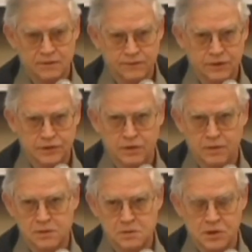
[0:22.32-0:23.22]
Verdurin
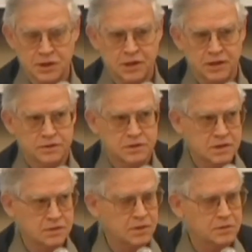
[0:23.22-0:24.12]
was particularly
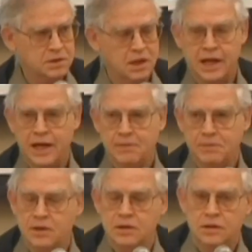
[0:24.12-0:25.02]
interested in what was going to
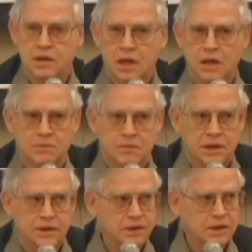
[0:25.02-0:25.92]
happen
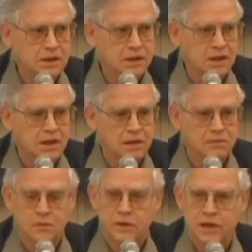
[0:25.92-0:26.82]
in the
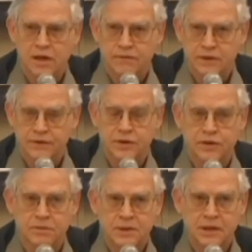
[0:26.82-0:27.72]
recovery of the
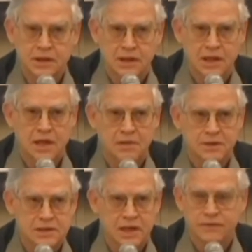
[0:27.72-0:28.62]
European
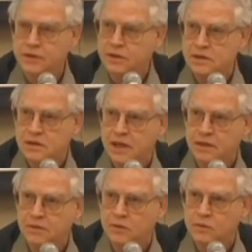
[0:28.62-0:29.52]
economies after the
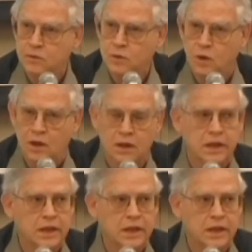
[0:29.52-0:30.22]
Second World War.